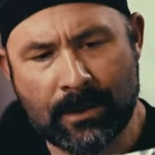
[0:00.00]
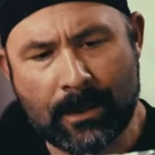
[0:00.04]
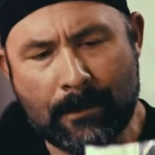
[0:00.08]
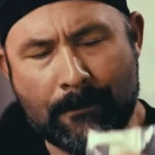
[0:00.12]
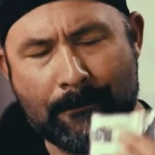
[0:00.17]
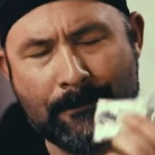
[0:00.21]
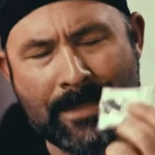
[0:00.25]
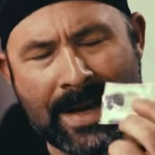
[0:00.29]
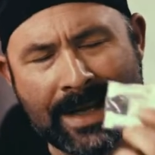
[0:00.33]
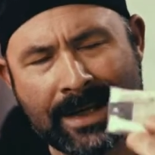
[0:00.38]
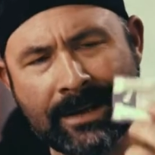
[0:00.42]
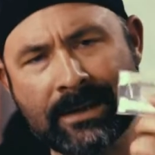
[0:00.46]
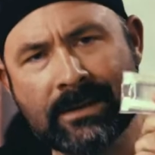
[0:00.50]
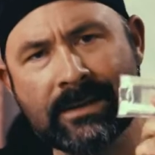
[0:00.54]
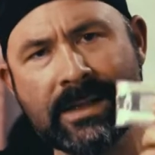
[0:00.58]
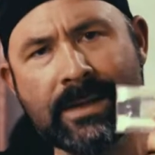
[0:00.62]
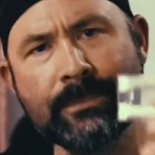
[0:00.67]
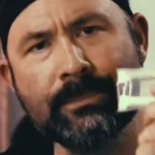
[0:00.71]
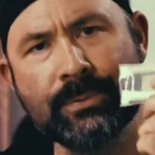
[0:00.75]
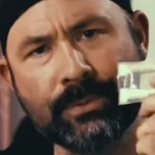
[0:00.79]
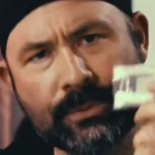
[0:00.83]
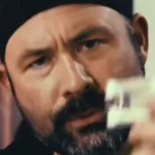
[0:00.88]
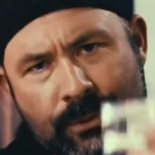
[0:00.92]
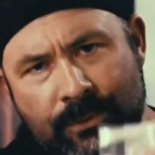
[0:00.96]
medically
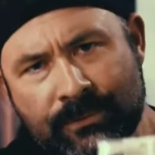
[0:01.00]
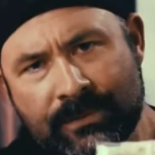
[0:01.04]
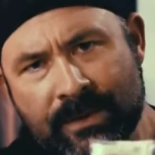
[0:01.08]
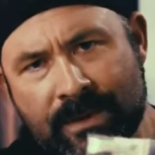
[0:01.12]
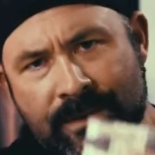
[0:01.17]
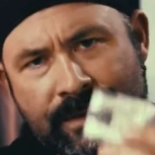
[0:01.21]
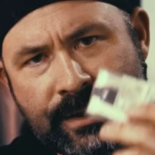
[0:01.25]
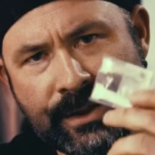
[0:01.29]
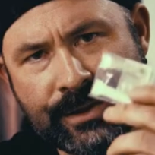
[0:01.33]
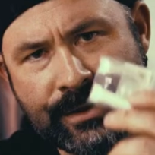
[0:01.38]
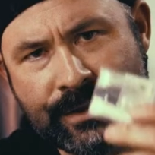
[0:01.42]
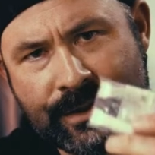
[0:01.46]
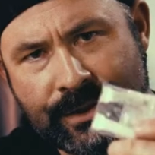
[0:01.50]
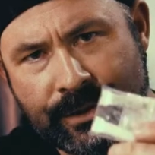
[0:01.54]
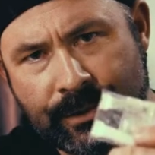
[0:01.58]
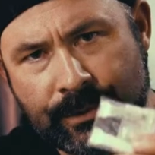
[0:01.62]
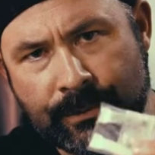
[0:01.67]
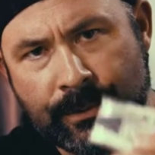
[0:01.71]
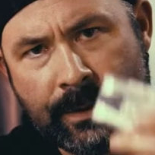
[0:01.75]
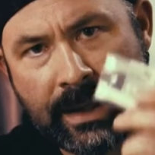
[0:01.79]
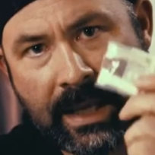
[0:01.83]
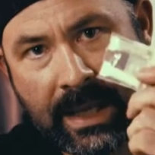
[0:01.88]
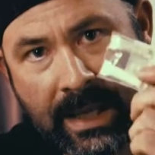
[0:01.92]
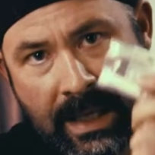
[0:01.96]
proven to
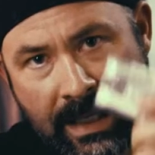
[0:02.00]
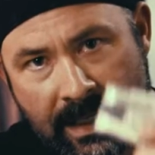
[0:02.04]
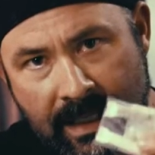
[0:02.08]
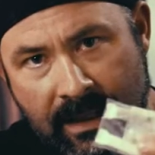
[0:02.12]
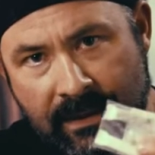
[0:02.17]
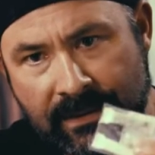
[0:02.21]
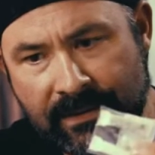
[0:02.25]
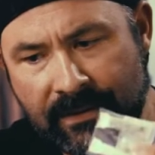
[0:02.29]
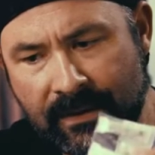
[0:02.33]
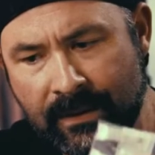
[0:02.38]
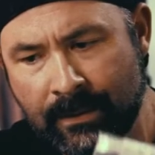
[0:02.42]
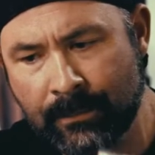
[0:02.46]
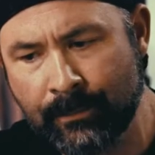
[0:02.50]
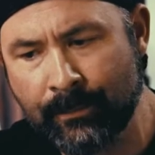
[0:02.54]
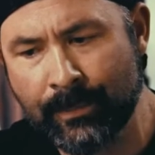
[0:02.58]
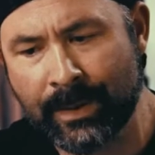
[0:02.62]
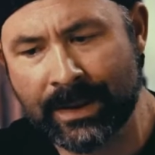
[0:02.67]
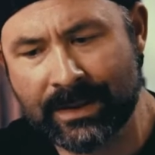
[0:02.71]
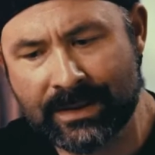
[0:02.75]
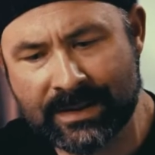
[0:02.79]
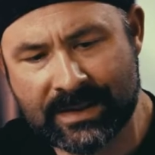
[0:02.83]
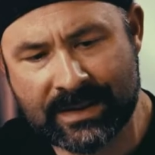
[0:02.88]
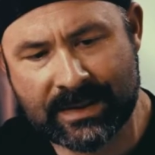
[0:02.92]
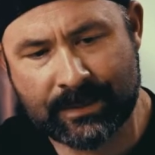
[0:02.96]
do anything,
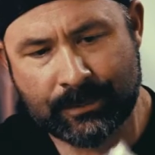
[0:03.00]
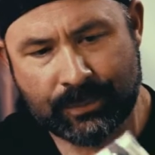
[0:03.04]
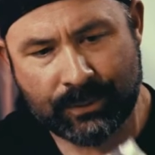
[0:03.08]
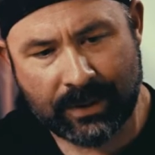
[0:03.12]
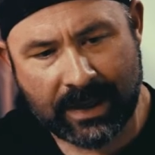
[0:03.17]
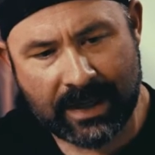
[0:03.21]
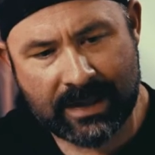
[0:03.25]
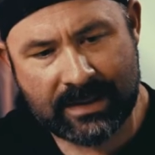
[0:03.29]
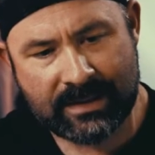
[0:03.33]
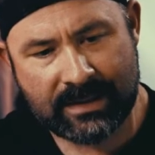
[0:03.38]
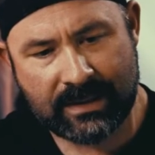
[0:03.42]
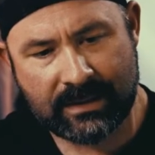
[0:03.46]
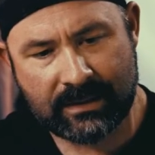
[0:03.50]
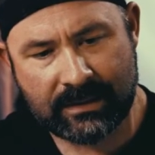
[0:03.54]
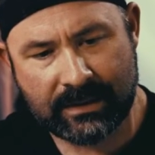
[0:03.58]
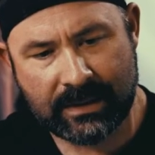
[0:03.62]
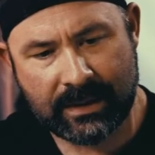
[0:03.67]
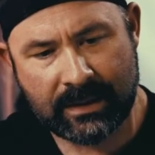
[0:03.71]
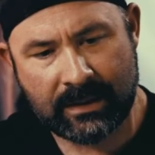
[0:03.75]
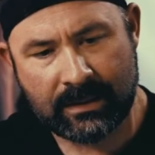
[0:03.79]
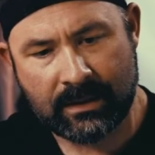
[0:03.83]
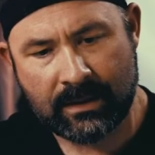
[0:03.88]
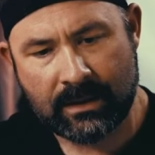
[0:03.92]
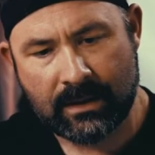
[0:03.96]
but
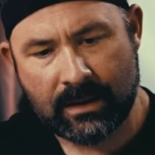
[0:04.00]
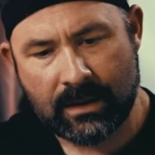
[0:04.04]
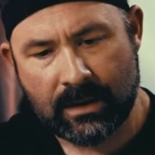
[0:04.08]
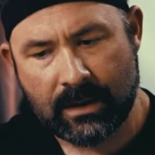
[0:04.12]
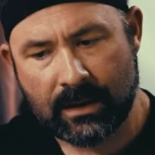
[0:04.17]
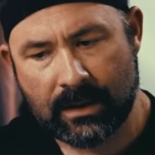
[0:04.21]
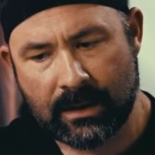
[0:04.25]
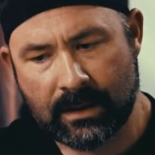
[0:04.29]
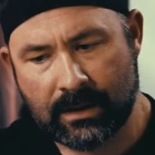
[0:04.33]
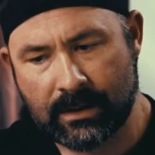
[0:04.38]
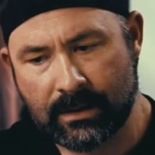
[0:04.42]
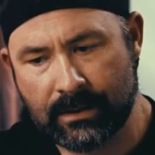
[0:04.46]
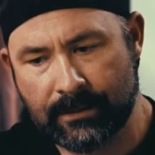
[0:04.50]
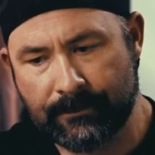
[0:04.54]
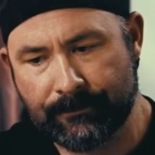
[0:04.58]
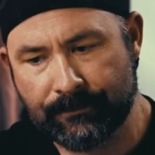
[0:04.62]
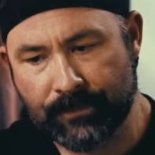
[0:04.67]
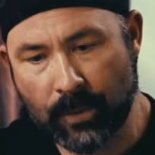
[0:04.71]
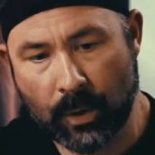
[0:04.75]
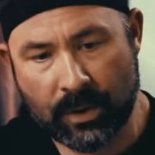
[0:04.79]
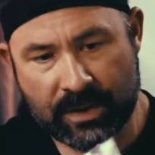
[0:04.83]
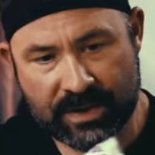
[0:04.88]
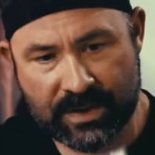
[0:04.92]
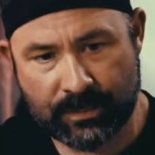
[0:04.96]
surprisingly, on
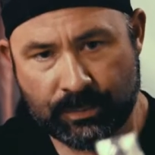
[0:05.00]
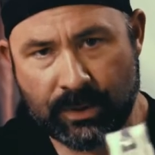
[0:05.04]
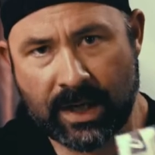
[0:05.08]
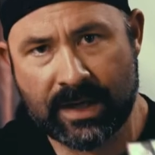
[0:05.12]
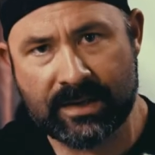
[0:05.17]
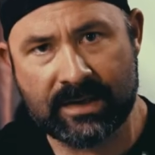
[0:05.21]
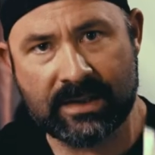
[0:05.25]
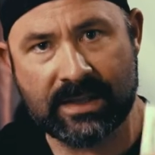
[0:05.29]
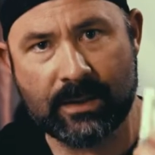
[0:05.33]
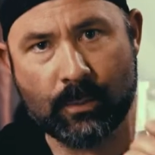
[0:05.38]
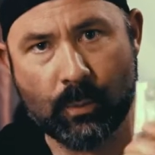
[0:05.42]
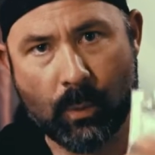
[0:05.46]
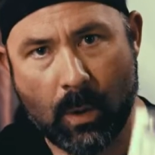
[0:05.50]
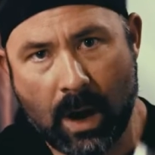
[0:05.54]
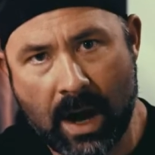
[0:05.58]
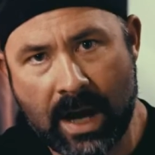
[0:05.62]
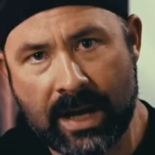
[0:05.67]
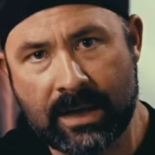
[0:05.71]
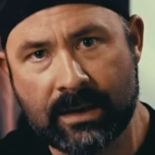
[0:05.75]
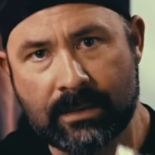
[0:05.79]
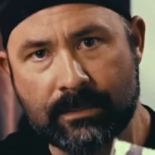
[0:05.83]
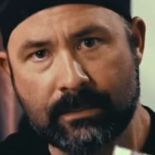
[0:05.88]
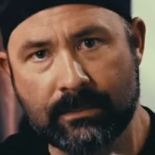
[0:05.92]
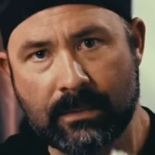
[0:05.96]
a surprisingly
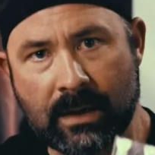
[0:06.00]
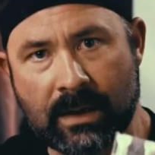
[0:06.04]
wide